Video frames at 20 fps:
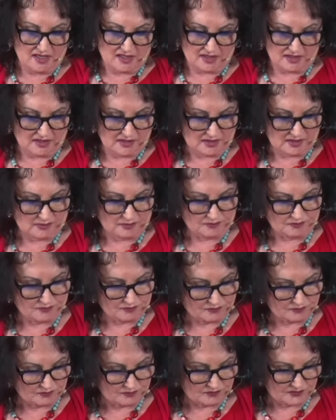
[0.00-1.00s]
Um,
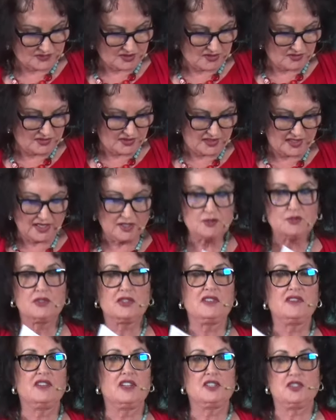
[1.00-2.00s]
the
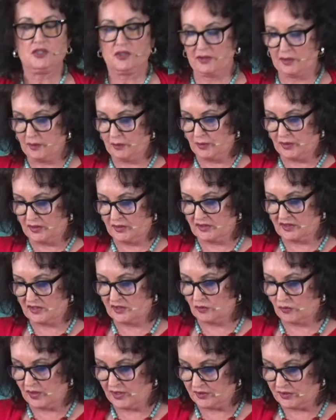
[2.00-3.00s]
country eventually will
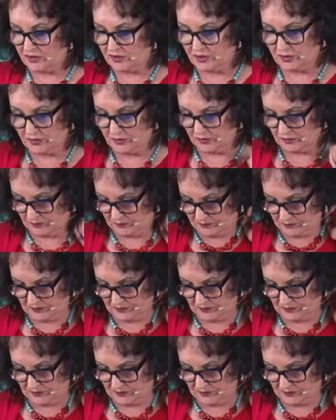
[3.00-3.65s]
surrender to